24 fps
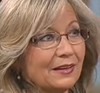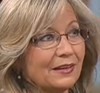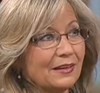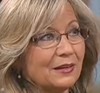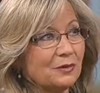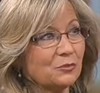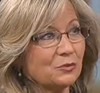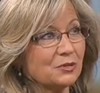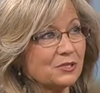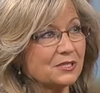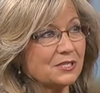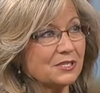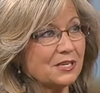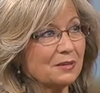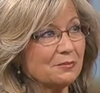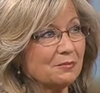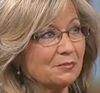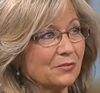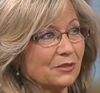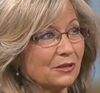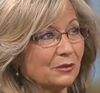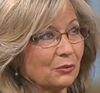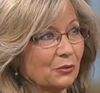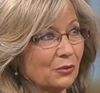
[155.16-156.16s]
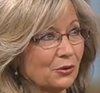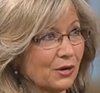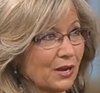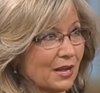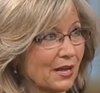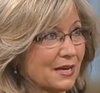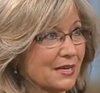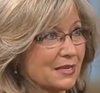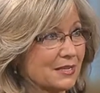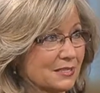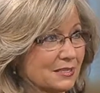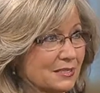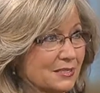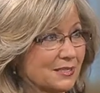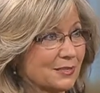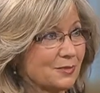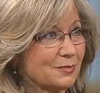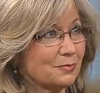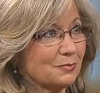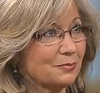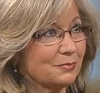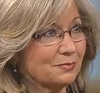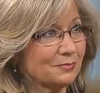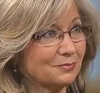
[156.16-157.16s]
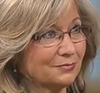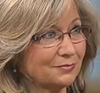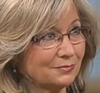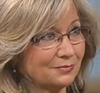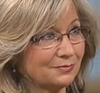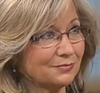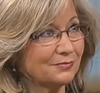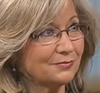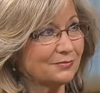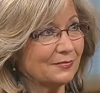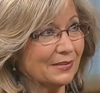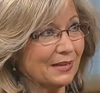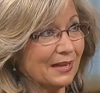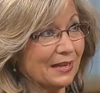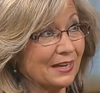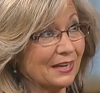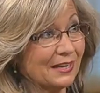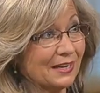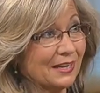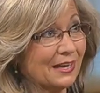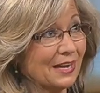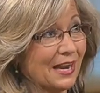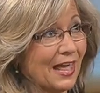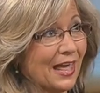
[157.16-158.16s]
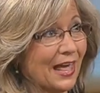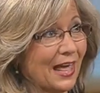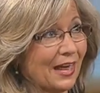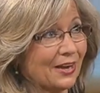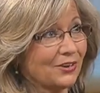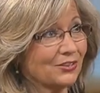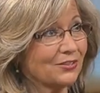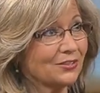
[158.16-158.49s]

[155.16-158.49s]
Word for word: it would seem the Lord has it in hand.